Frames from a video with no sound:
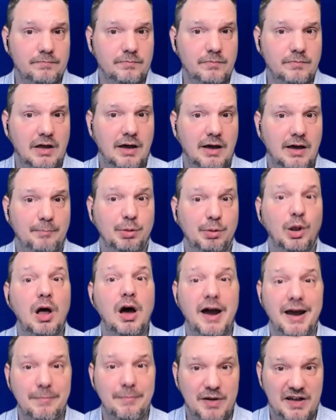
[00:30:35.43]

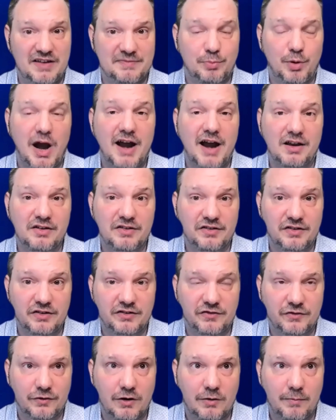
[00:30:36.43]
applying best
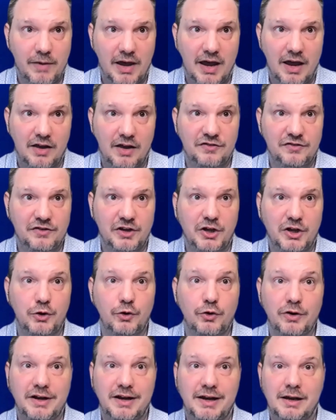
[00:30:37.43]
practices from a
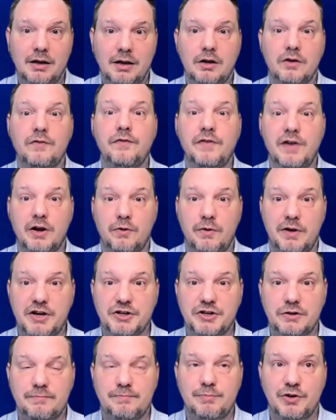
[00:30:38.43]
security
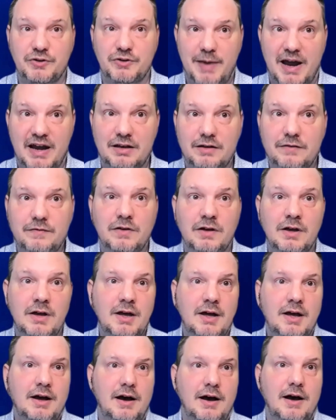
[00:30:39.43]
configuration perspective,
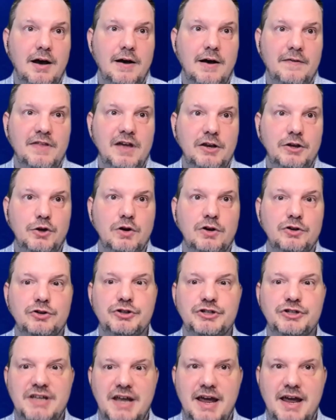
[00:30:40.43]
that you
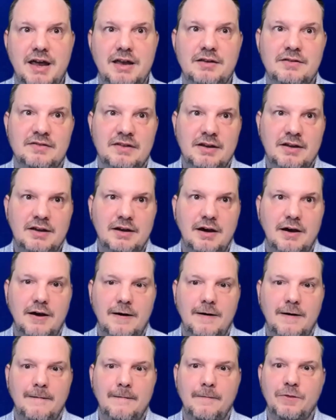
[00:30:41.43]
understand
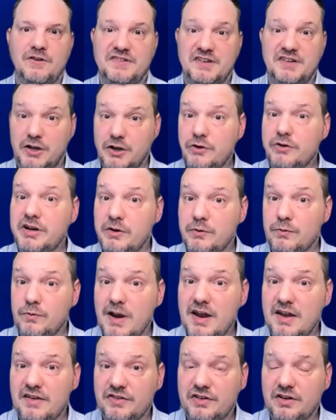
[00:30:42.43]
the security
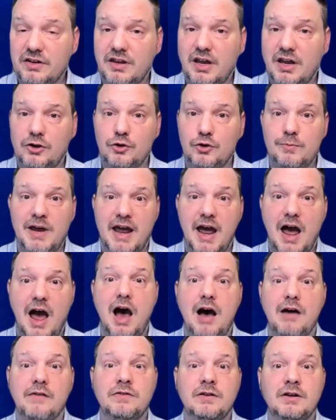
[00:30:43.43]
risk that you may
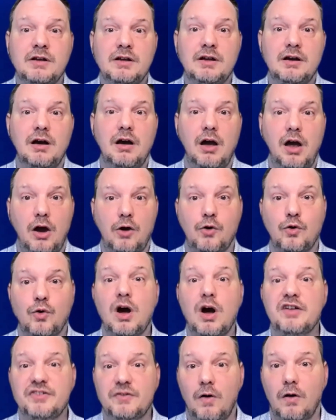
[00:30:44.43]
have
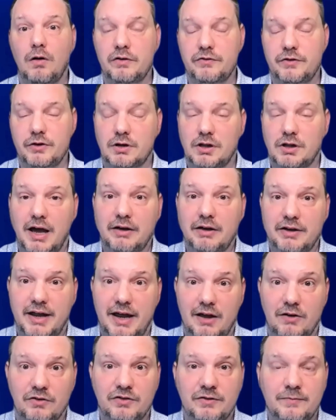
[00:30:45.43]
across all of your cloud
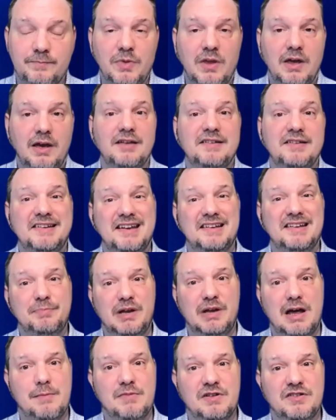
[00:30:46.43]
accounts. And
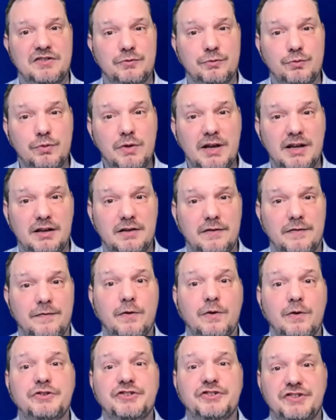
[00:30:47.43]
CSPM is really the
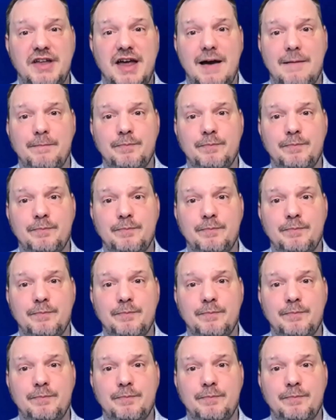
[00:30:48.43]
first step